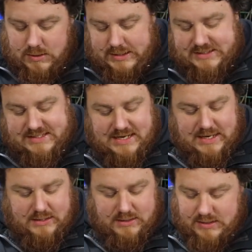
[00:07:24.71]
going to
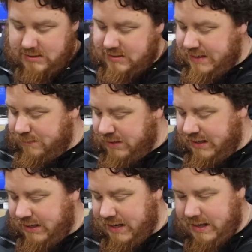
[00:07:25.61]
start
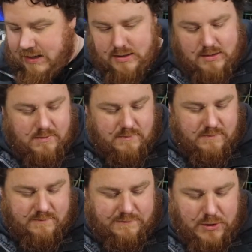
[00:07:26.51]
assembling
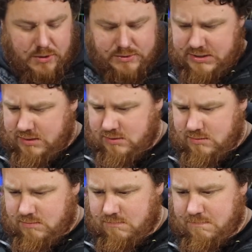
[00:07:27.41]
our float
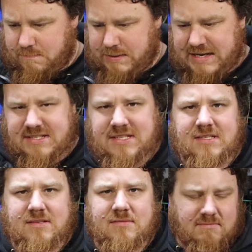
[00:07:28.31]

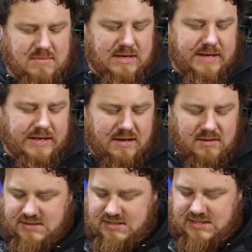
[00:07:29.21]
pieces, our needle
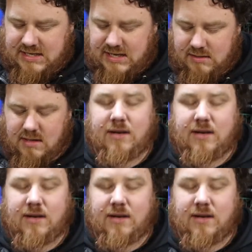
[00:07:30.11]
and seat.